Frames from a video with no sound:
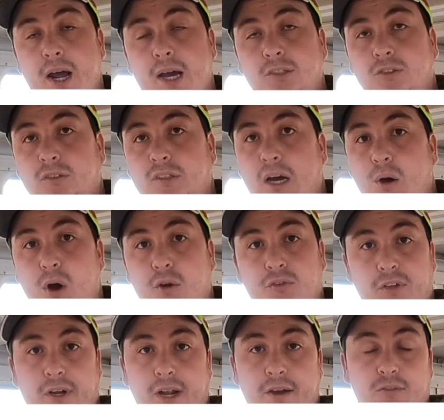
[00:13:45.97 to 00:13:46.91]
asked how
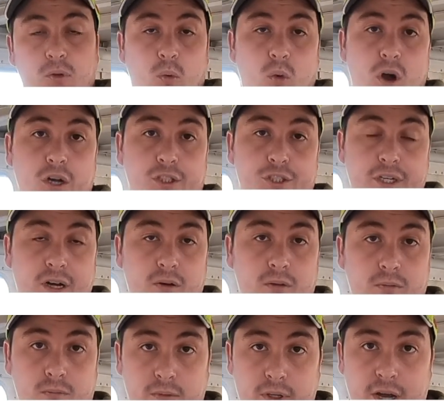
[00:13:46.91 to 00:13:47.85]
often I have to wash
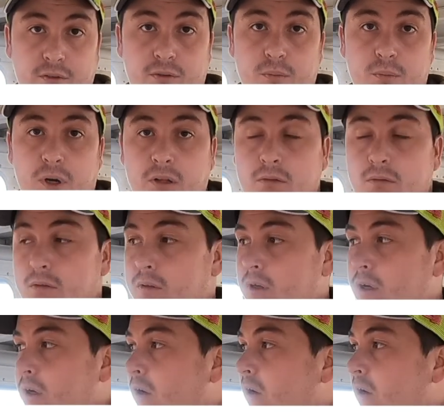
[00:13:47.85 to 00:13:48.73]
out every month.